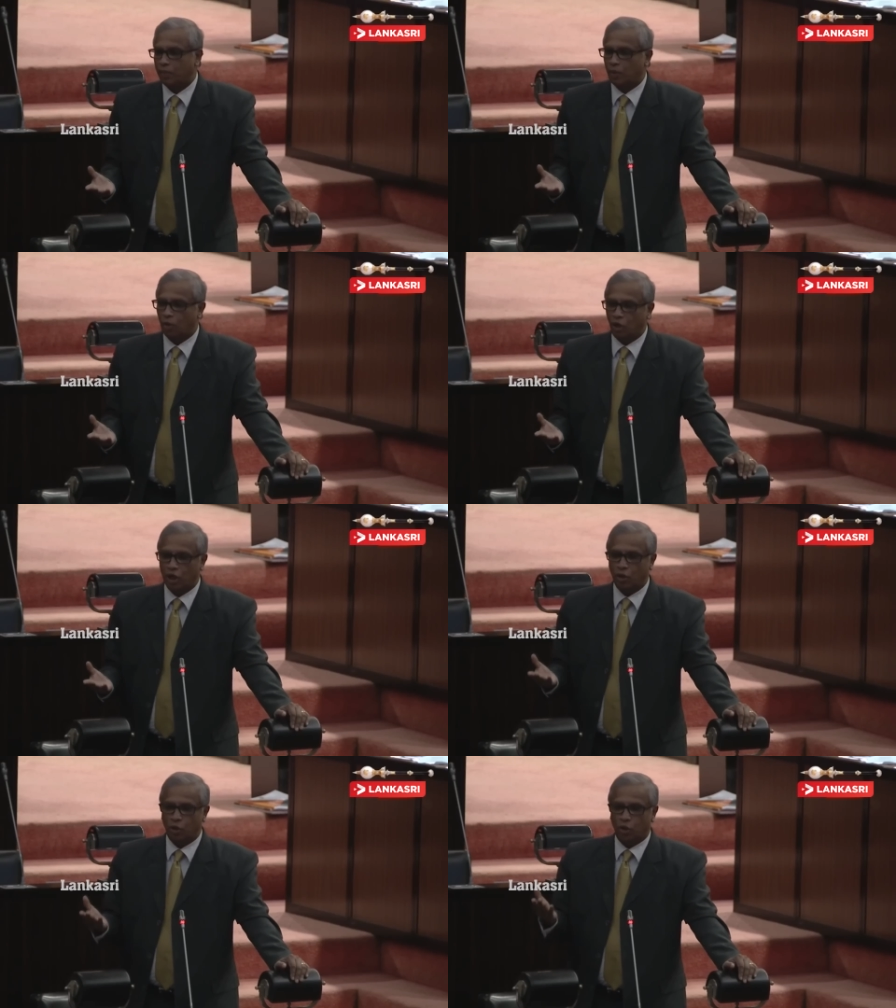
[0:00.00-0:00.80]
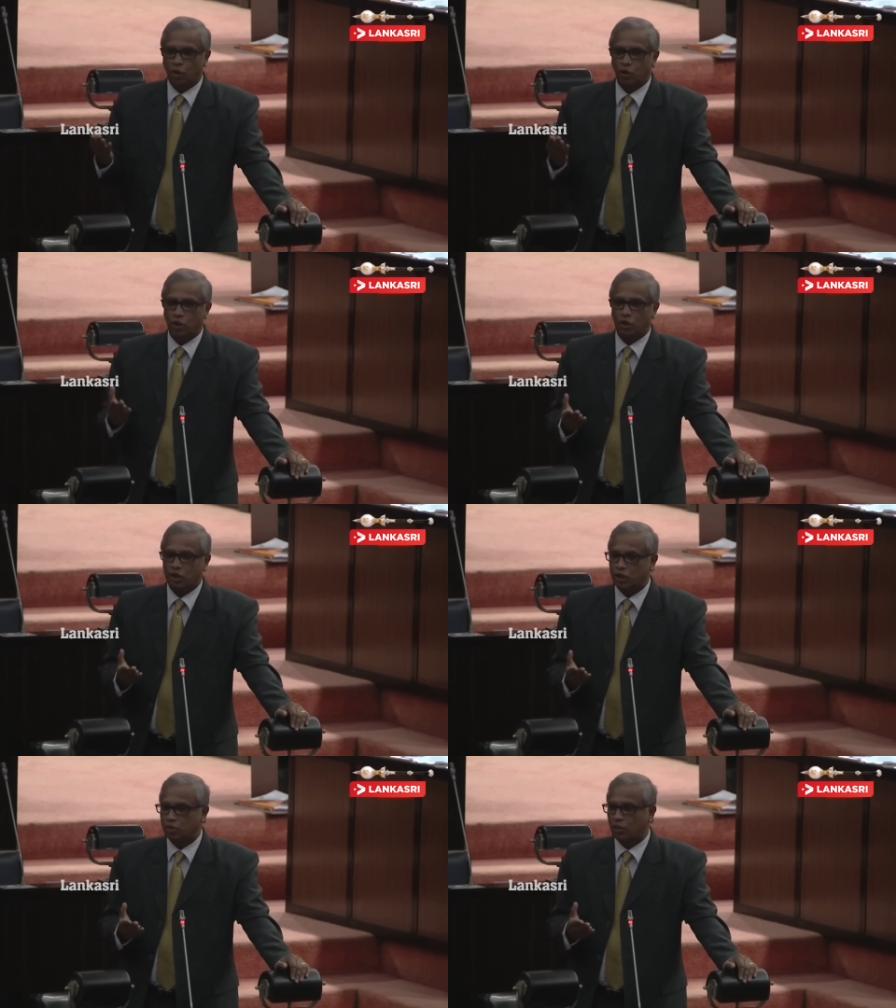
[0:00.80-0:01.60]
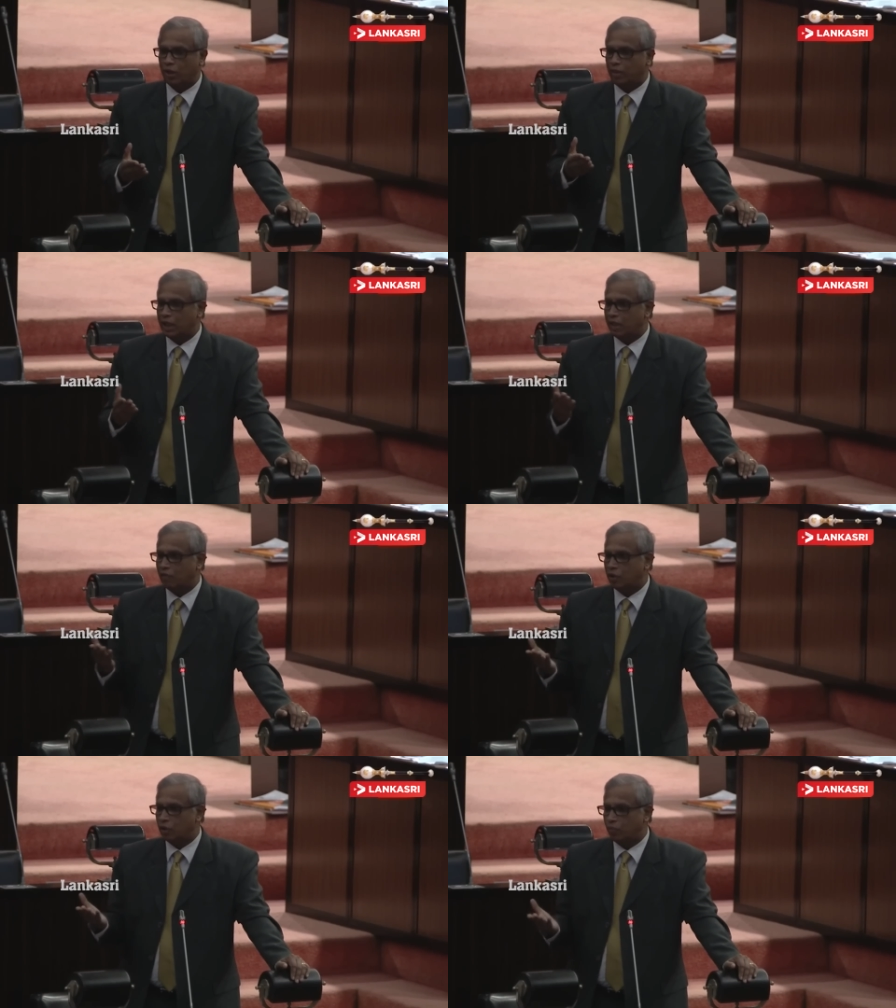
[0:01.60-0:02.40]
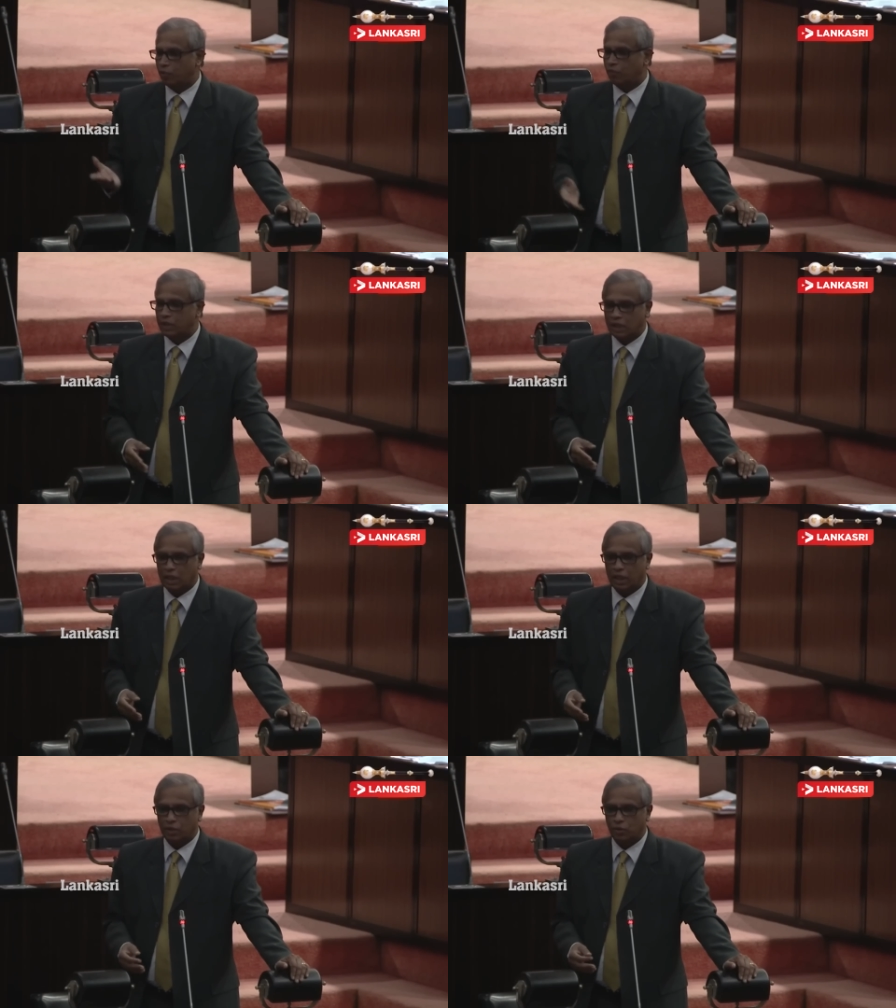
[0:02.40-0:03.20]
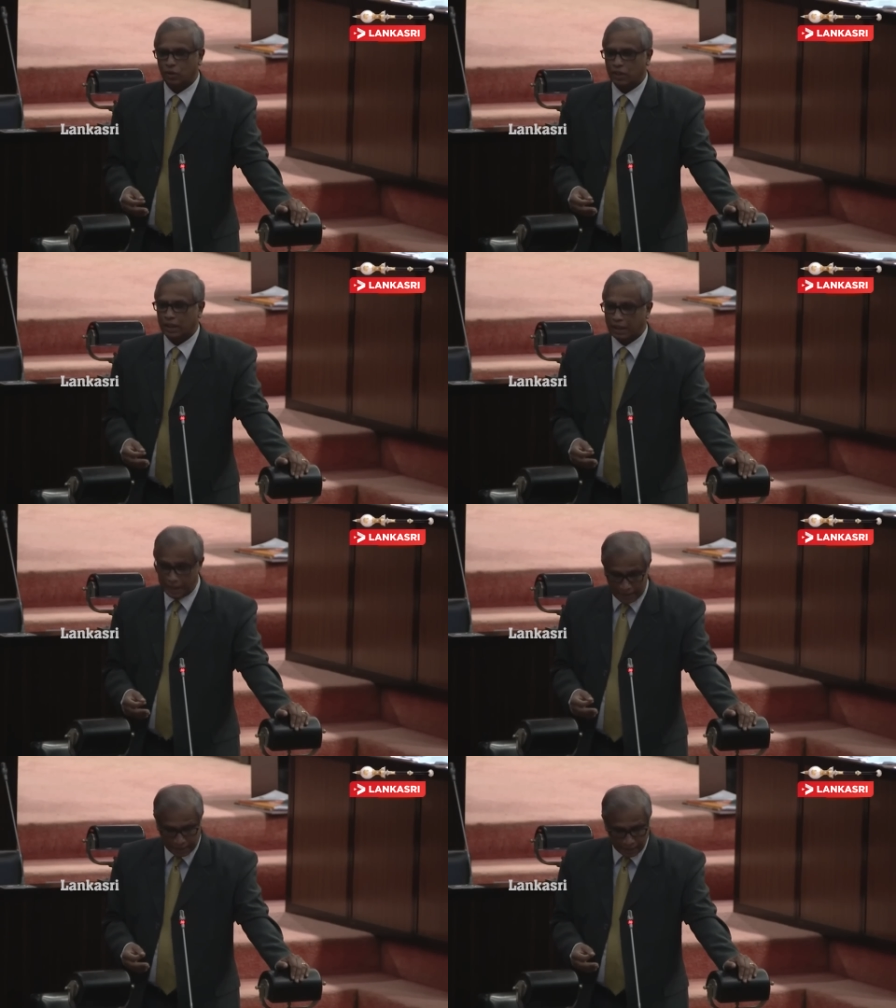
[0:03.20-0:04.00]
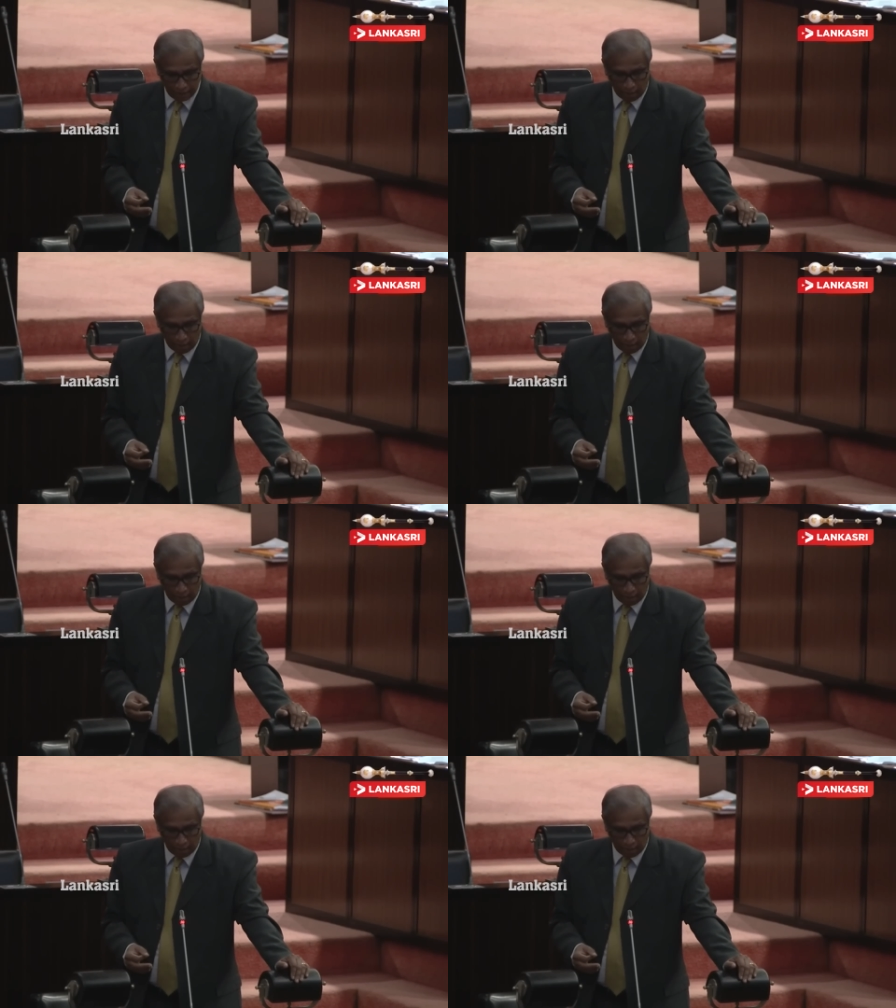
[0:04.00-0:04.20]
Long ago this should have been given to the provincial high courts at least.